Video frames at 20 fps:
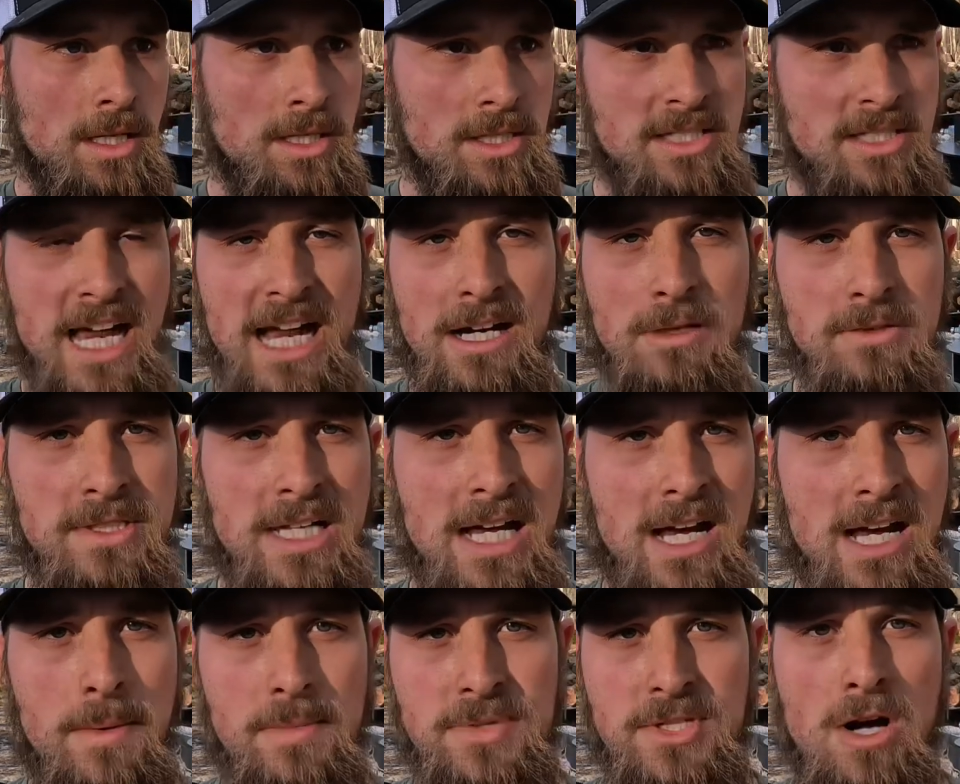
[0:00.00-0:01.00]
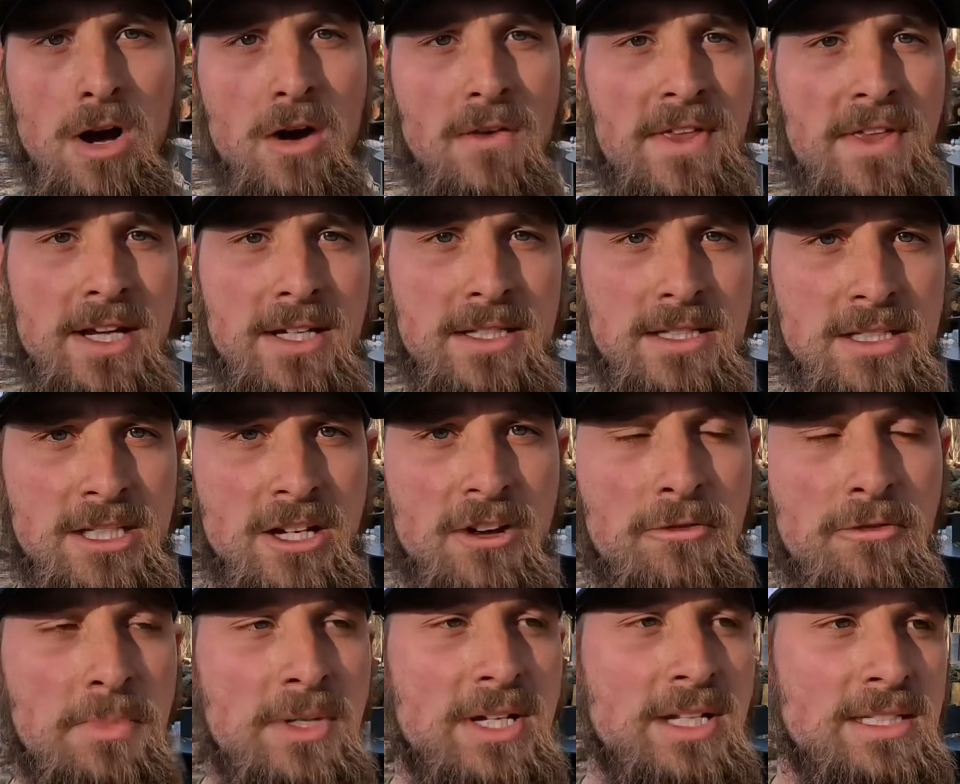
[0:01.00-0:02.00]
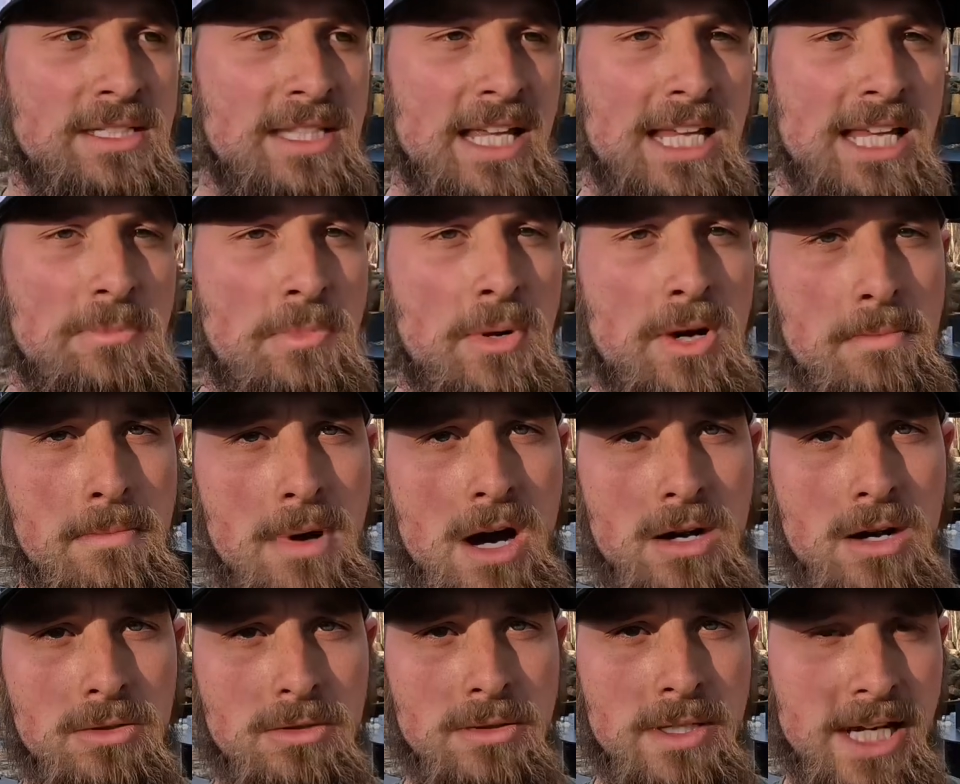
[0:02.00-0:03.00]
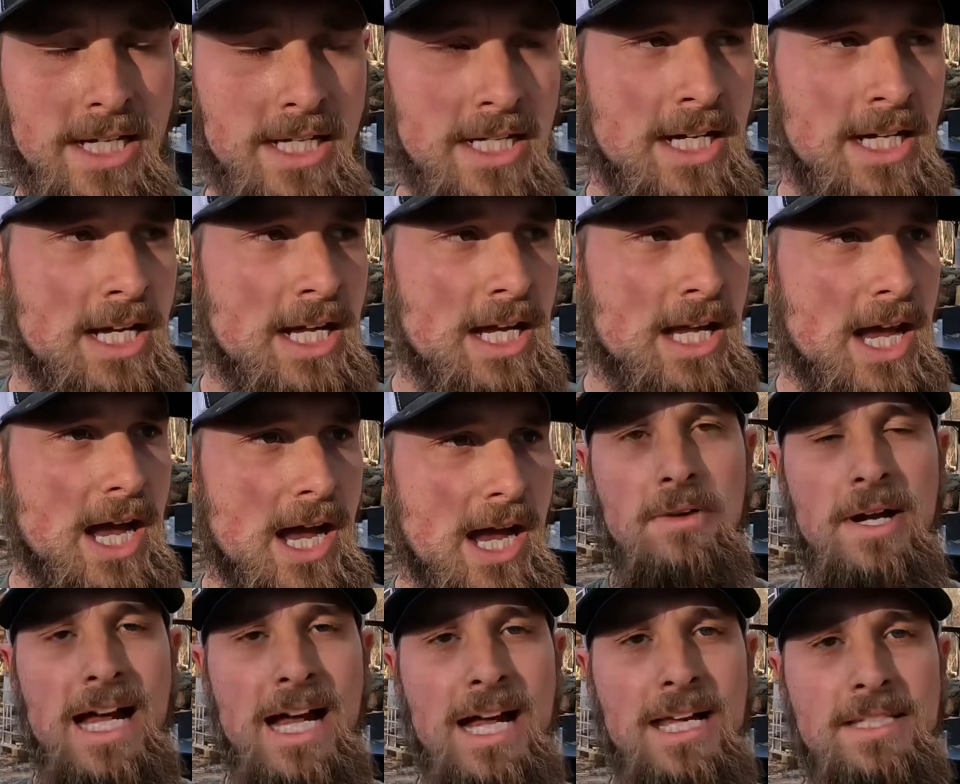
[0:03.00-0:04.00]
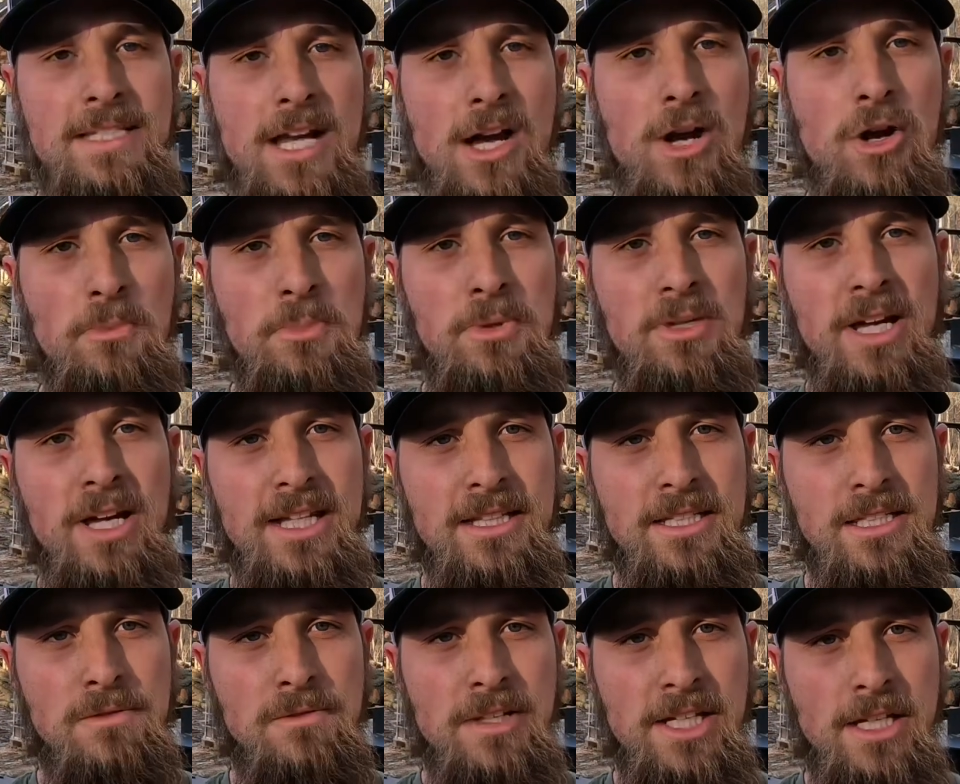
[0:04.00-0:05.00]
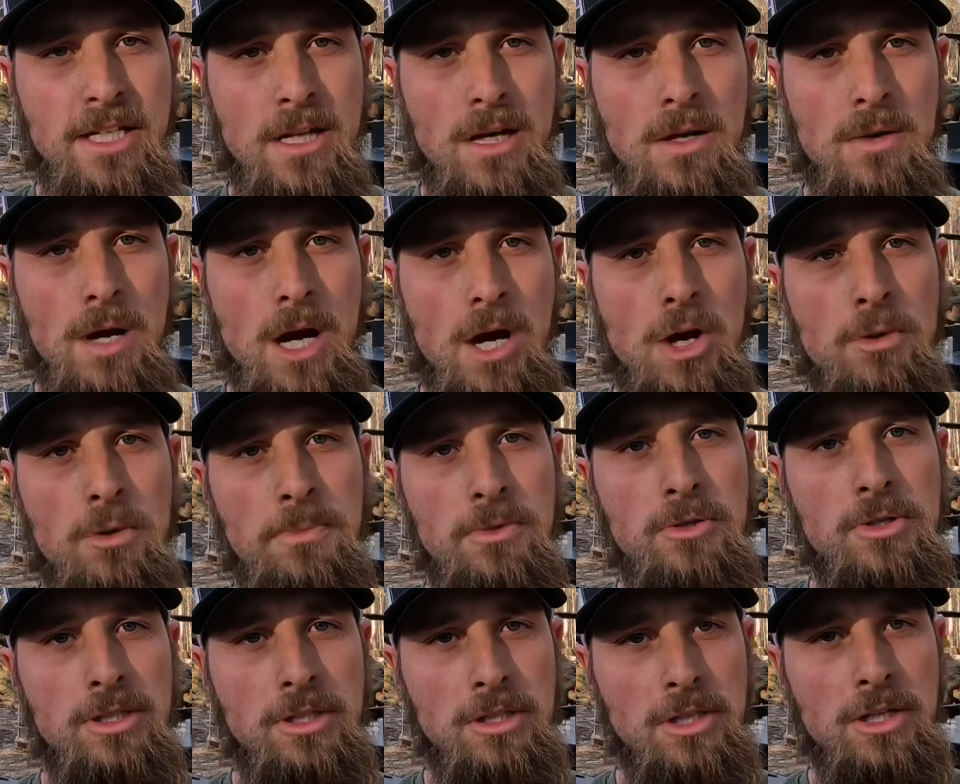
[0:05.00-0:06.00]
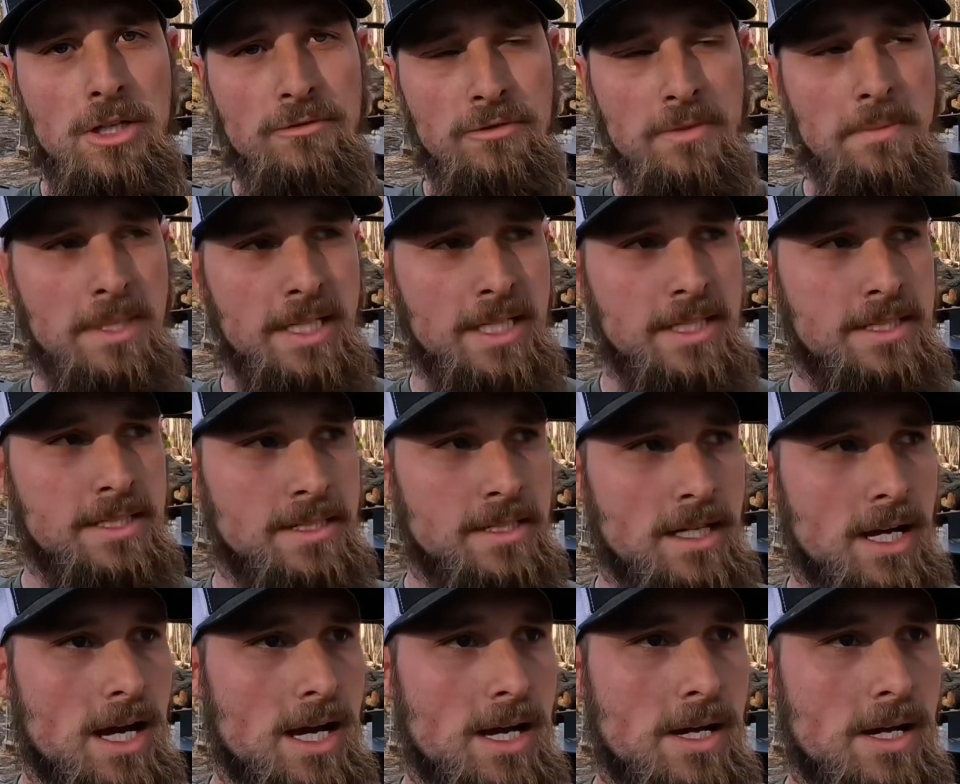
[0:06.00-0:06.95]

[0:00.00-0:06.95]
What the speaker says: cycle times, all that good stuff, because that's per model, right? So guys, I hope you like this video. I hope you can learn from this.